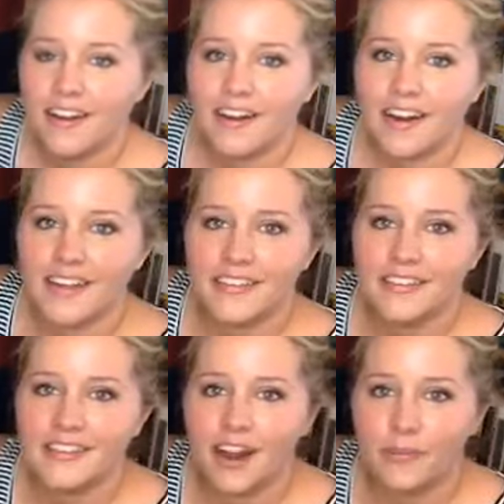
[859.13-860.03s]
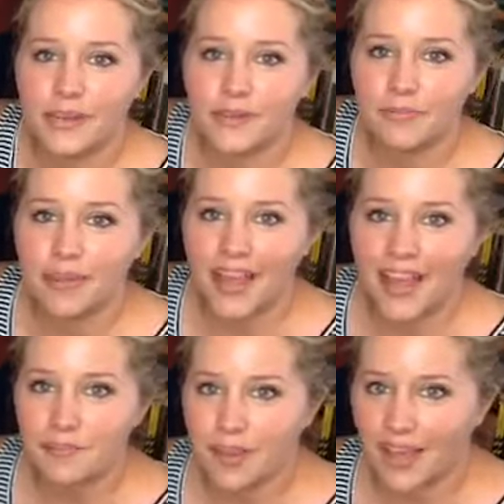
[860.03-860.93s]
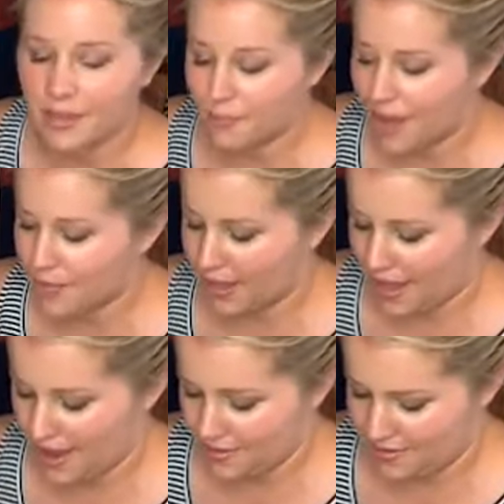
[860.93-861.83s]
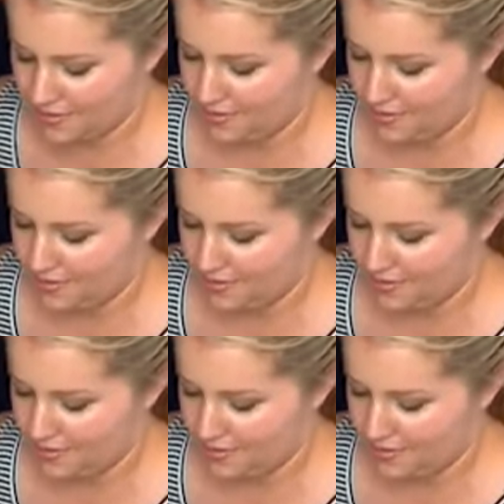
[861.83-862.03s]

All right. Are we doing plaid? Black and white plaid?